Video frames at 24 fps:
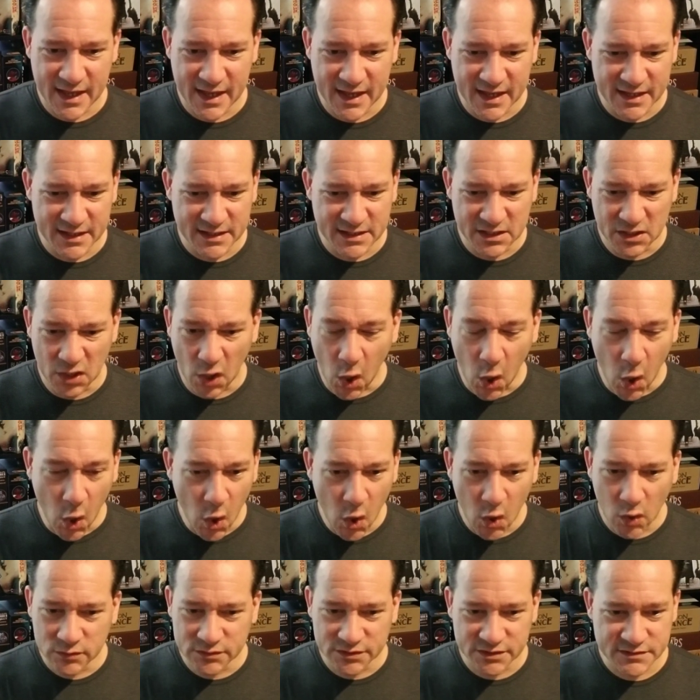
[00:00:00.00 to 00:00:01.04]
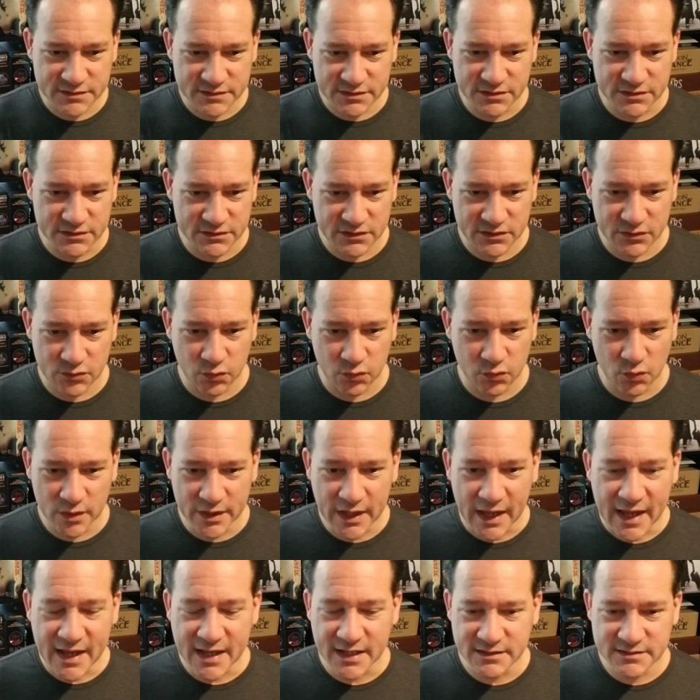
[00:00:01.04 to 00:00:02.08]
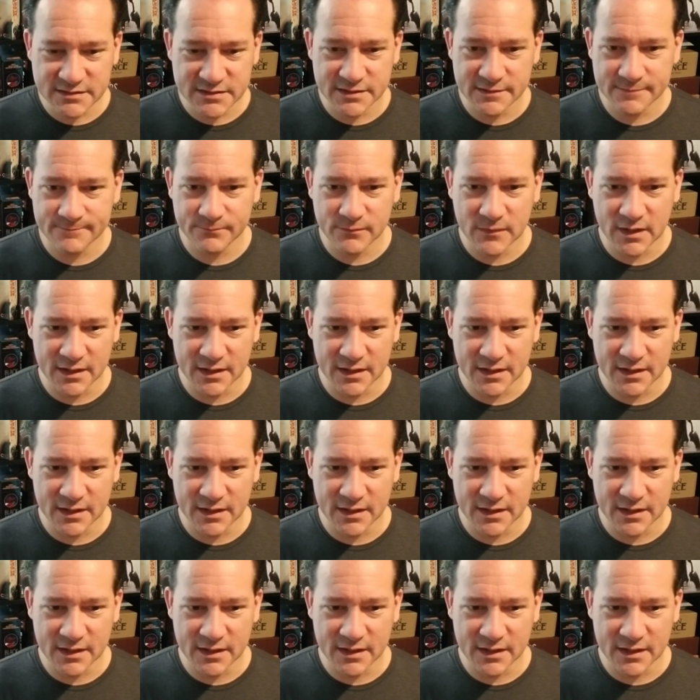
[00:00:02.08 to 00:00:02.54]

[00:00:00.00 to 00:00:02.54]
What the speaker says: it all just creates